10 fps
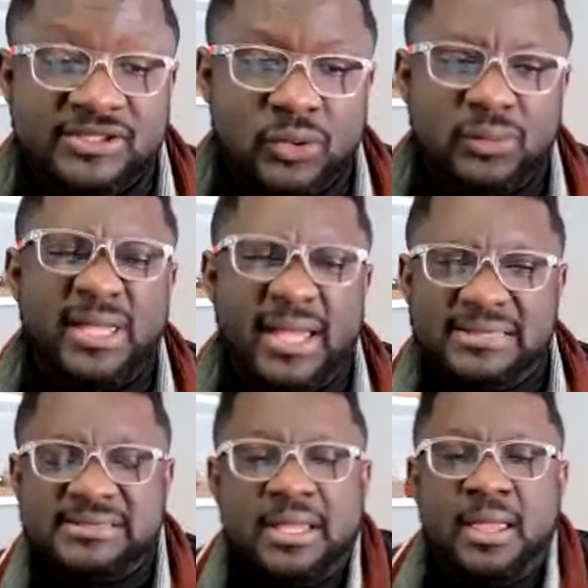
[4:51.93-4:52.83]
So
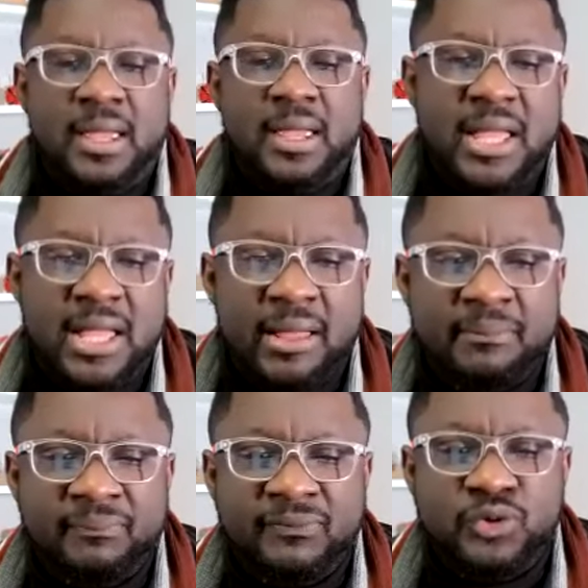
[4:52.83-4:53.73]
yes,
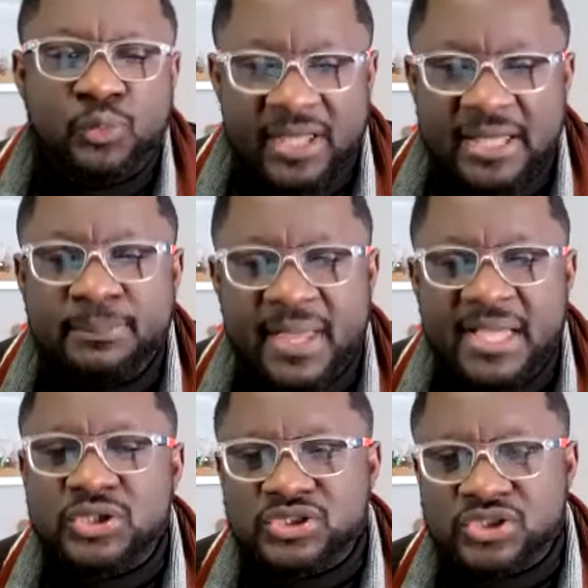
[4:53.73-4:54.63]
you can
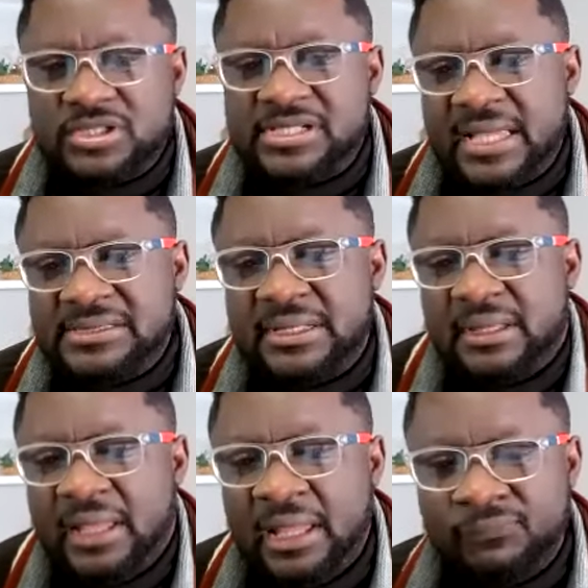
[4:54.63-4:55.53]
measure success
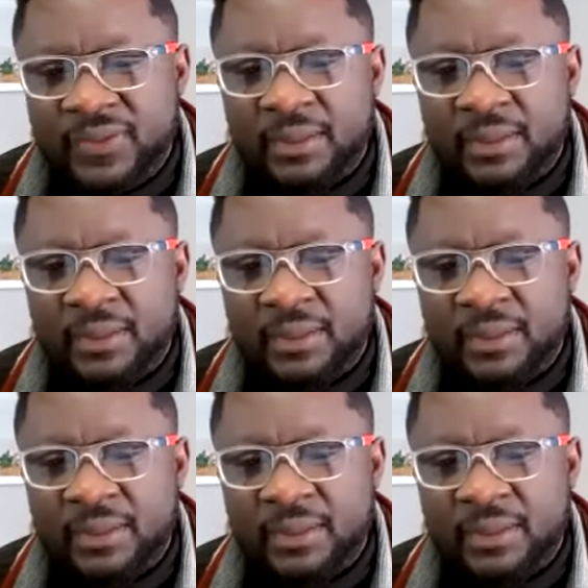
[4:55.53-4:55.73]
if